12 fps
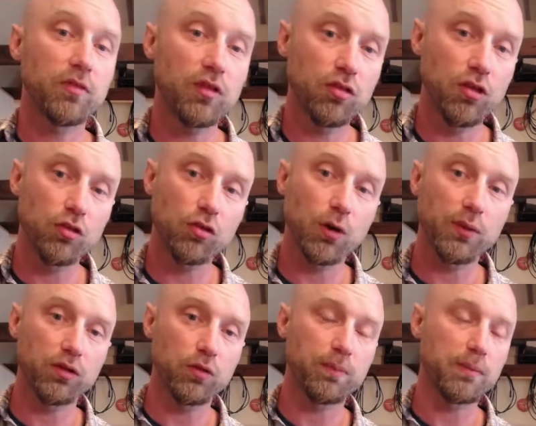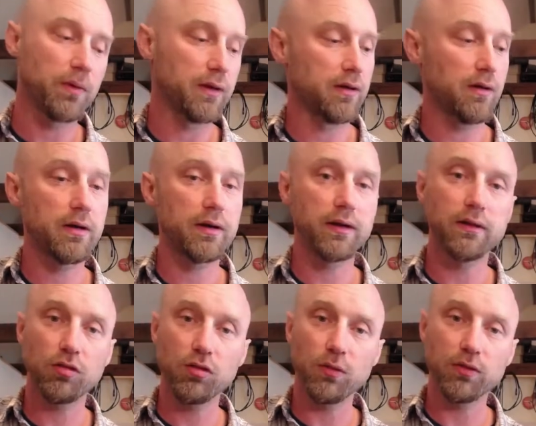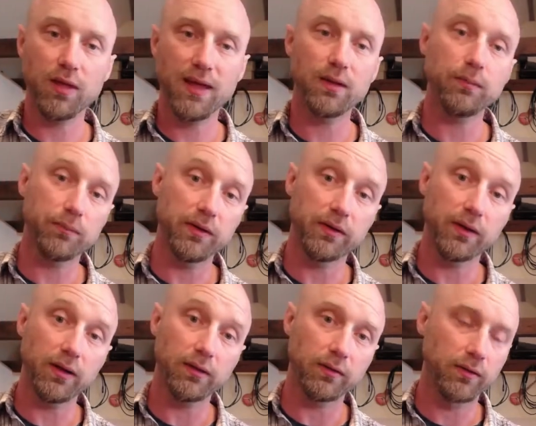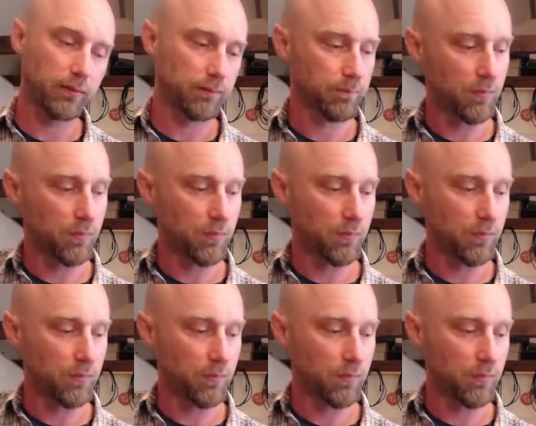This is going to be my guide. It's going to help me change.